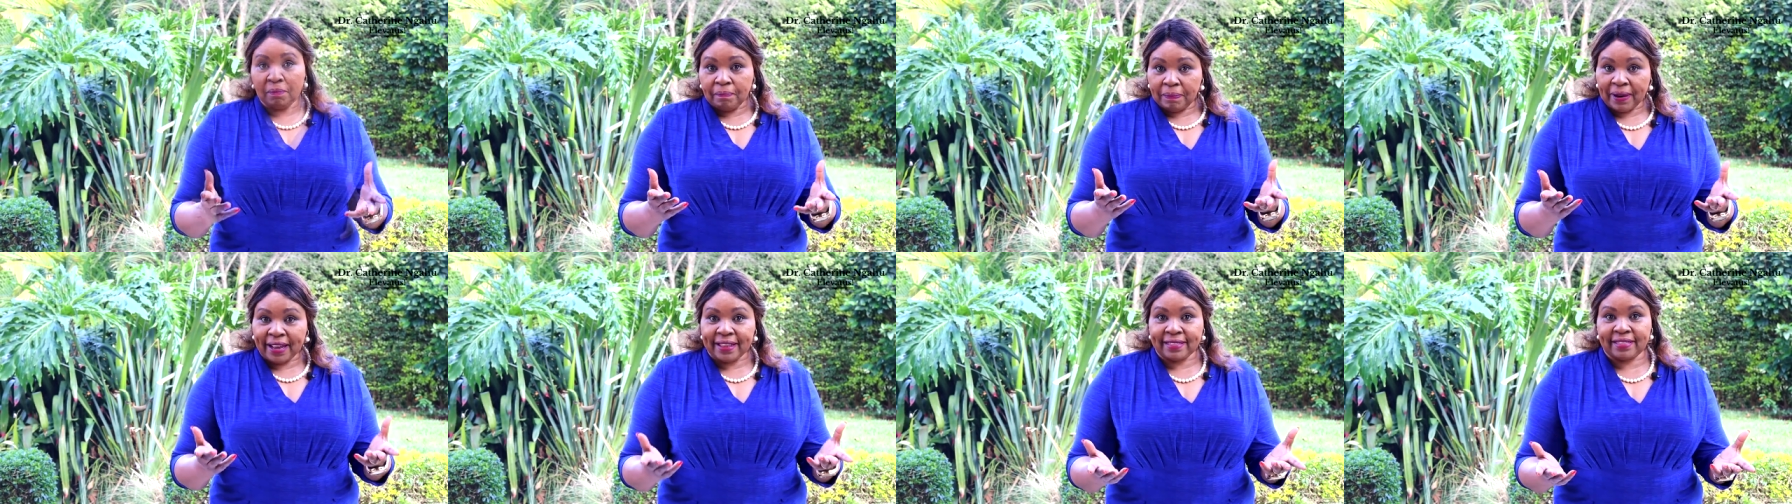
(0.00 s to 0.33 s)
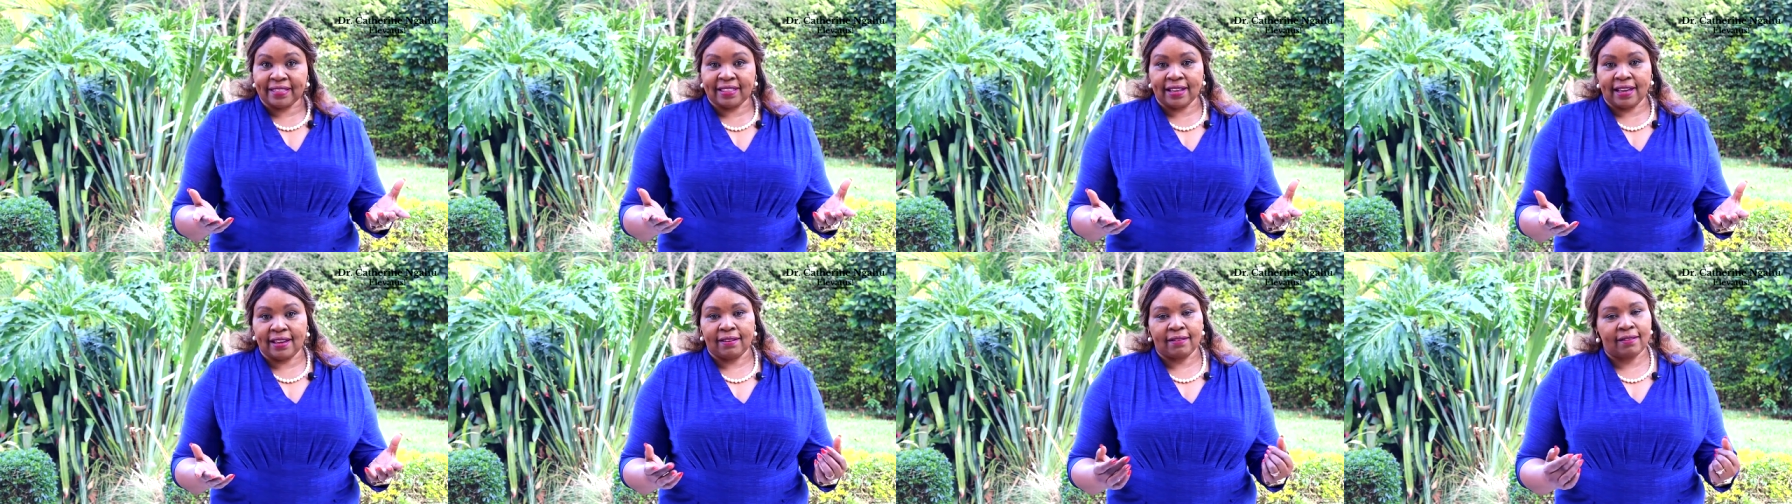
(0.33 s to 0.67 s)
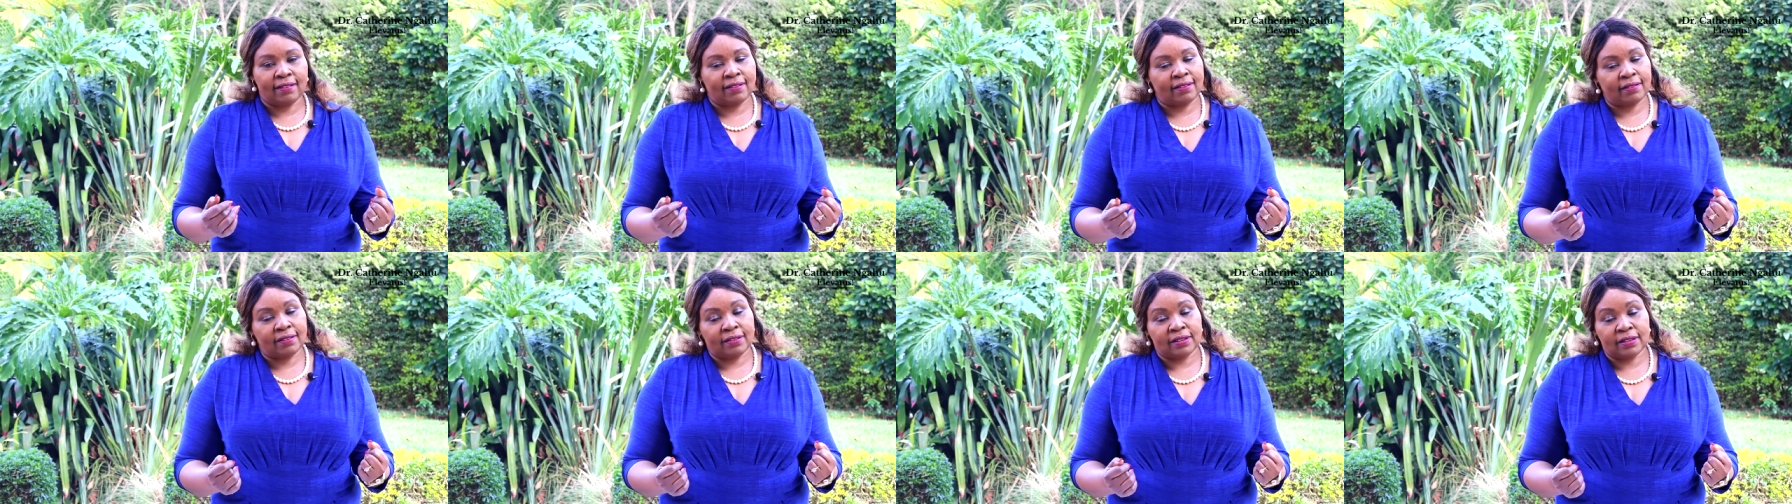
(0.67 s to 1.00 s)
by the
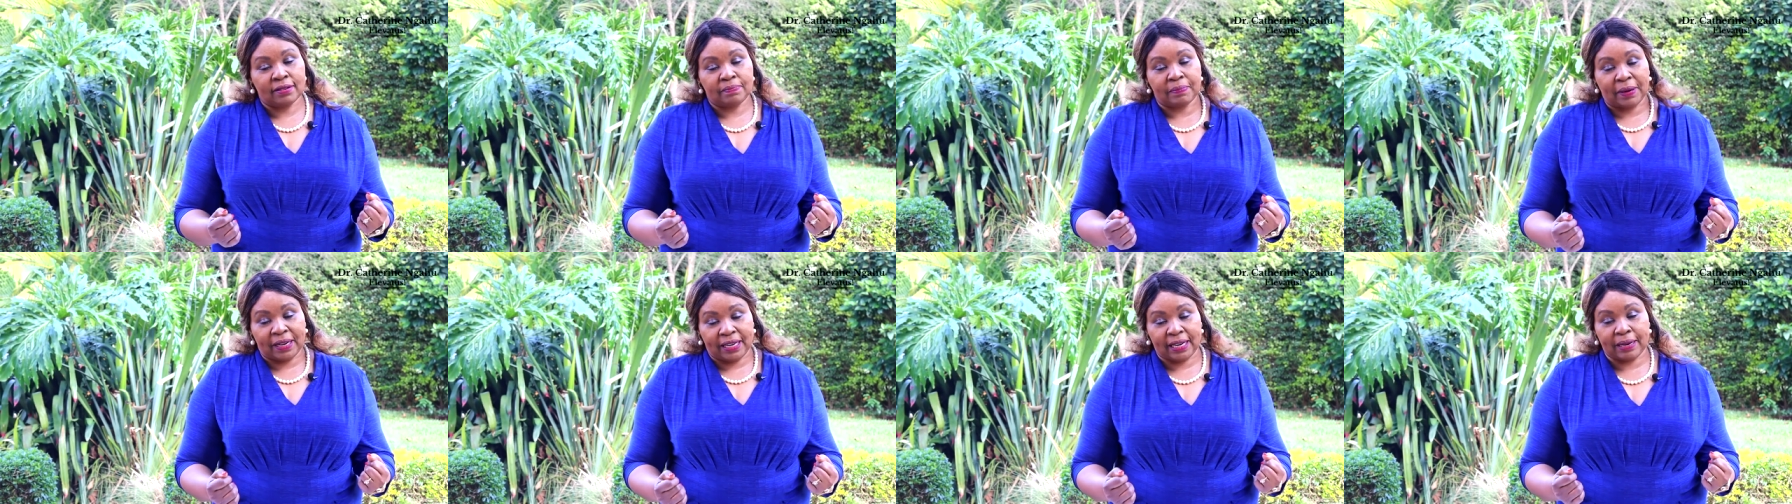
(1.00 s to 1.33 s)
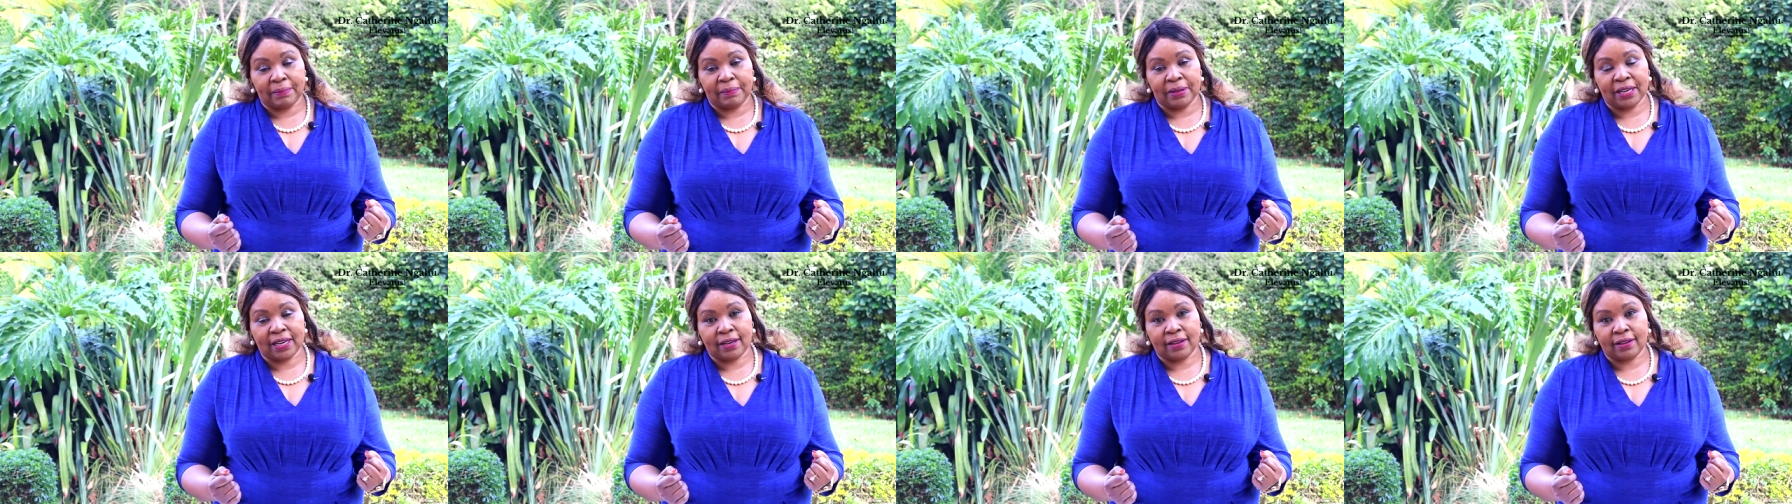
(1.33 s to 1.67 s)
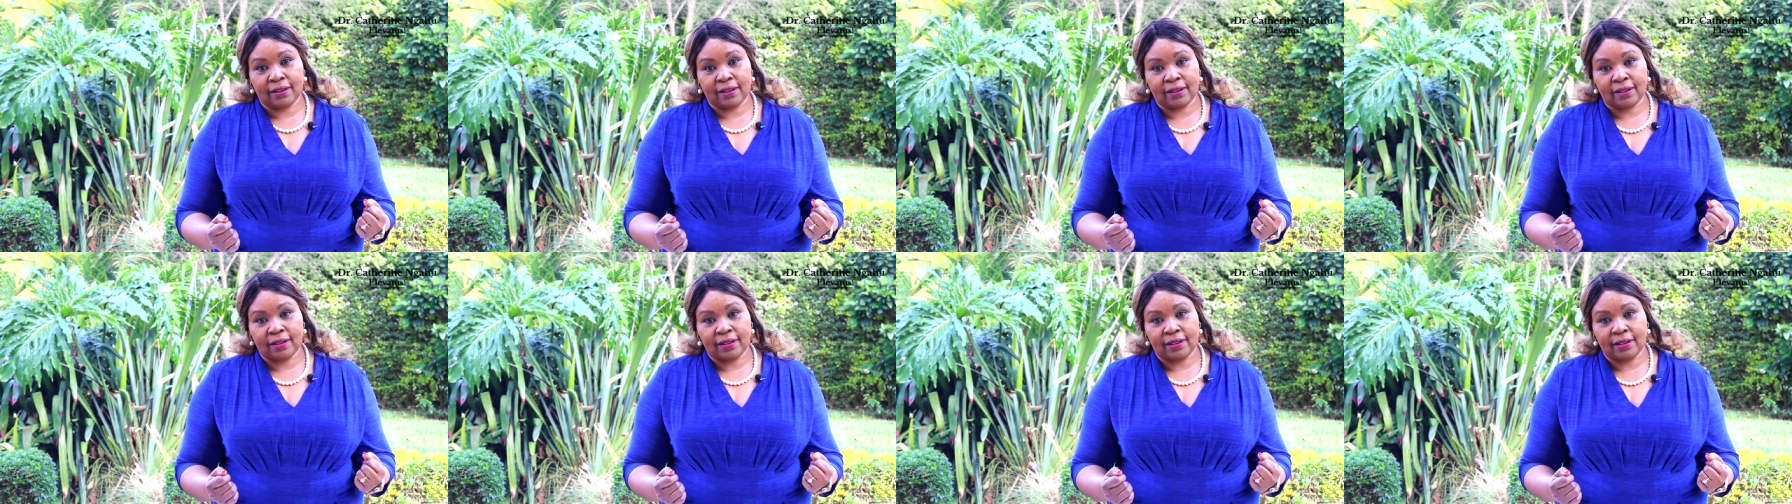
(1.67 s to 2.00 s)
pandemic?
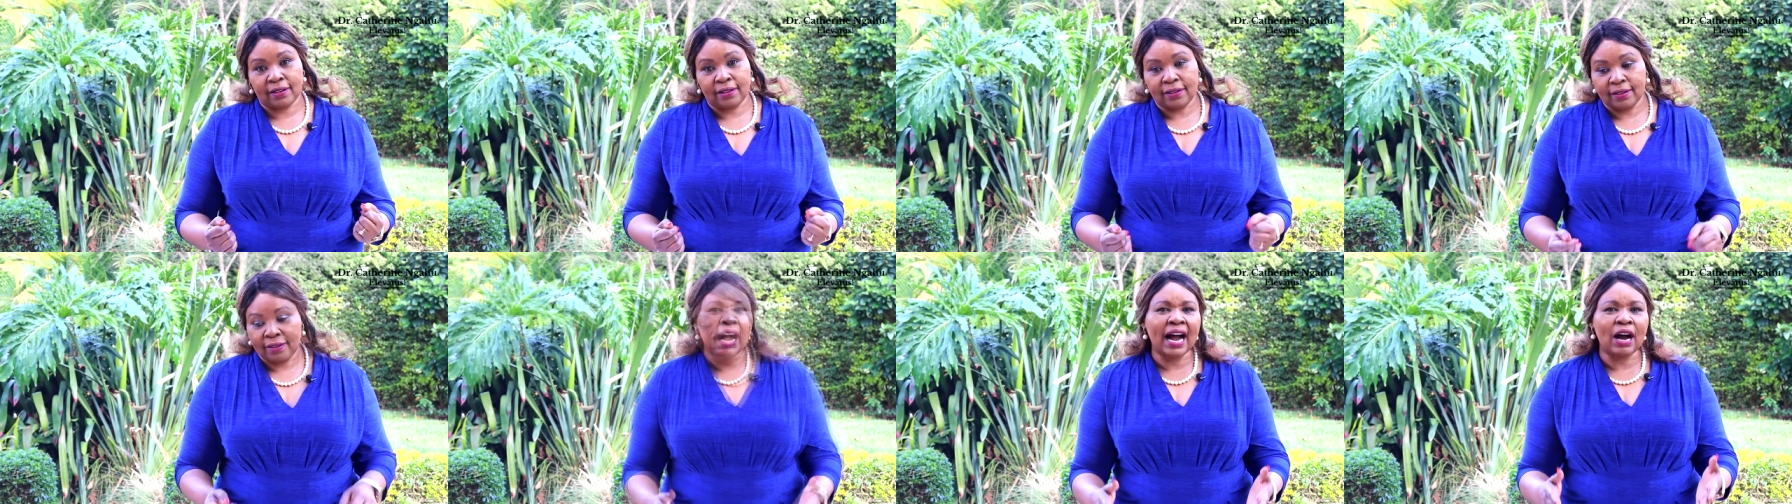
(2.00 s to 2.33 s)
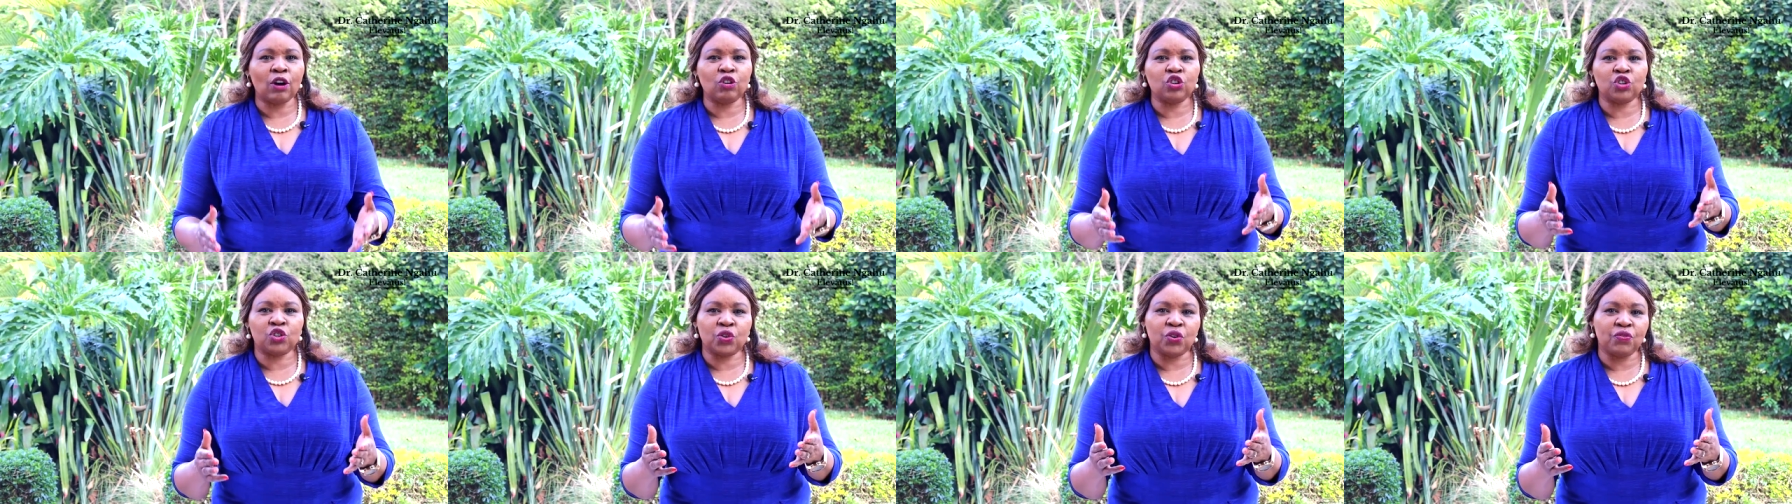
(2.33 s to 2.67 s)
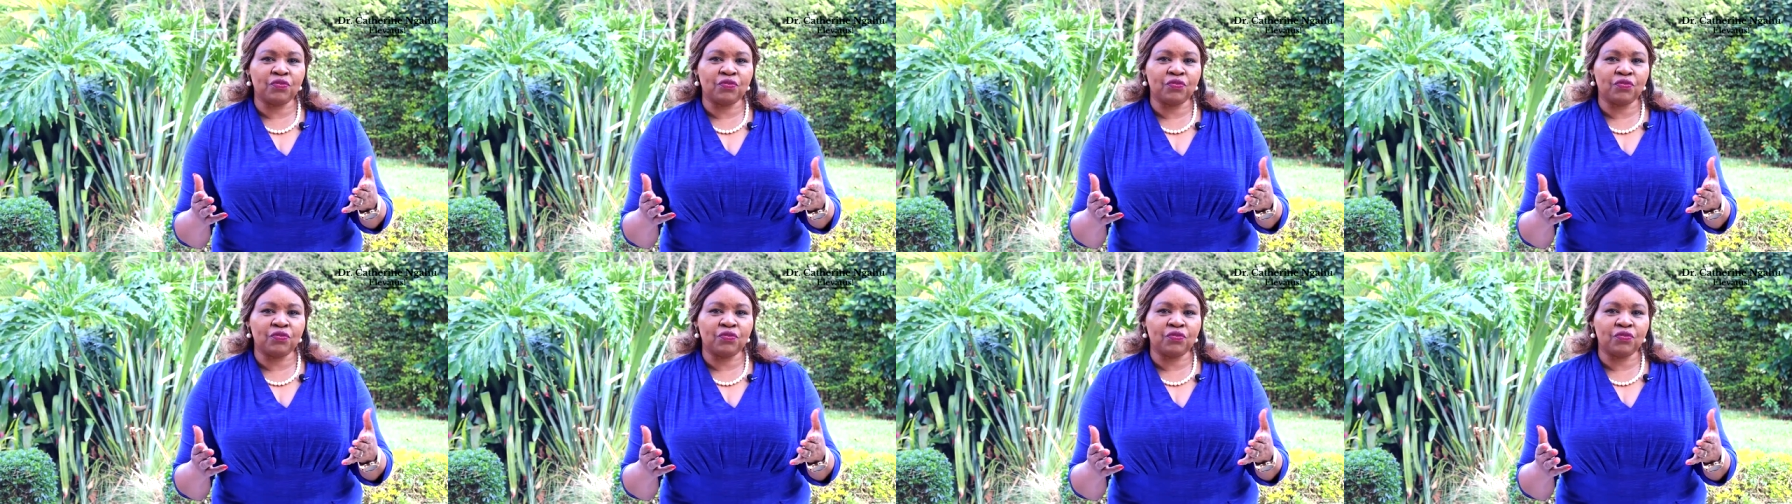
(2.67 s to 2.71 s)
How do